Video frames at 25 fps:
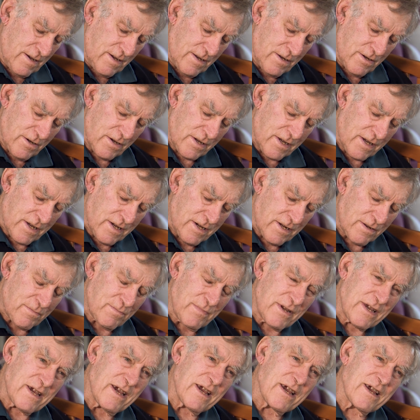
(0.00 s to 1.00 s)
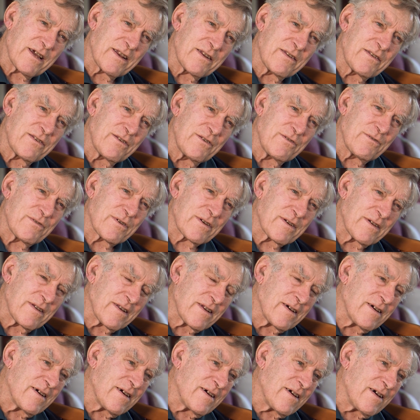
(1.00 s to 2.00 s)
and I cut my hand.
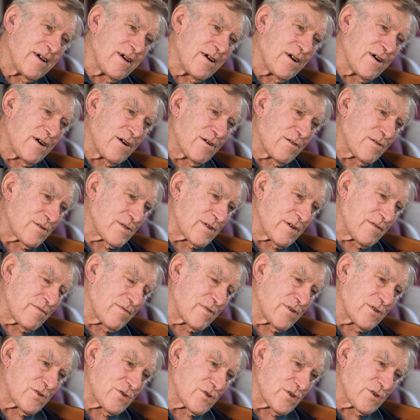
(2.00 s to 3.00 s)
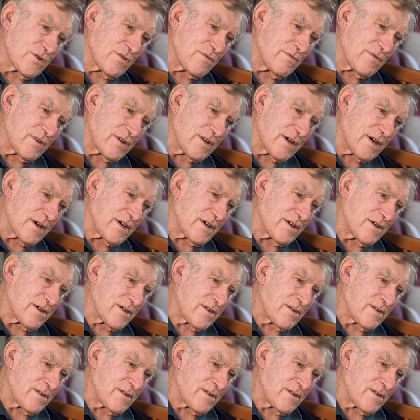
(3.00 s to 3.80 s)
I was having a shit of a day.